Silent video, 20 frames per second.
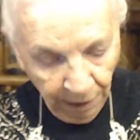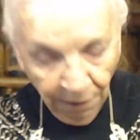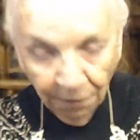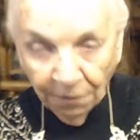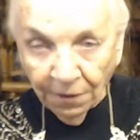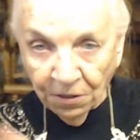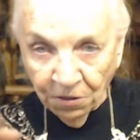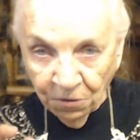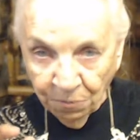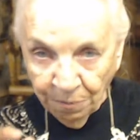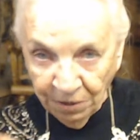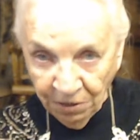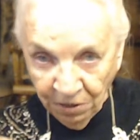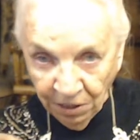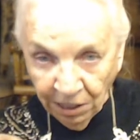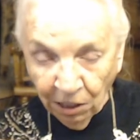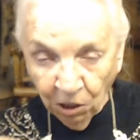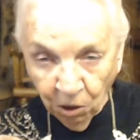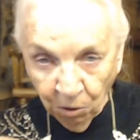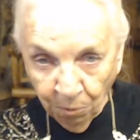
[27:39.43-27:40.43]
this
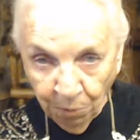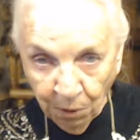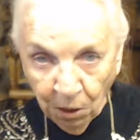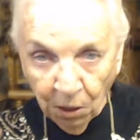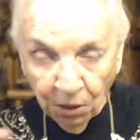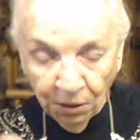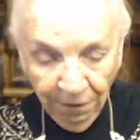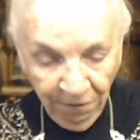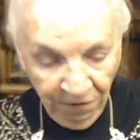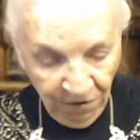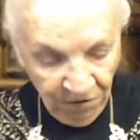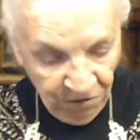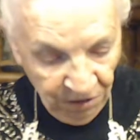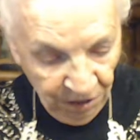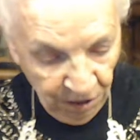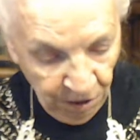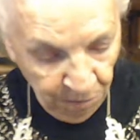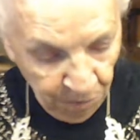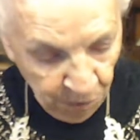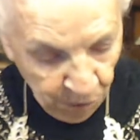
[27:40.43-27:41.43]
particular part of the
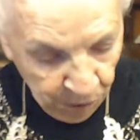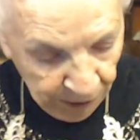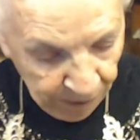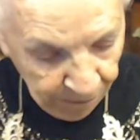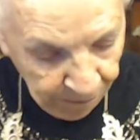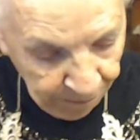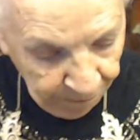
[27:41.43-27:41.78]
ceremony.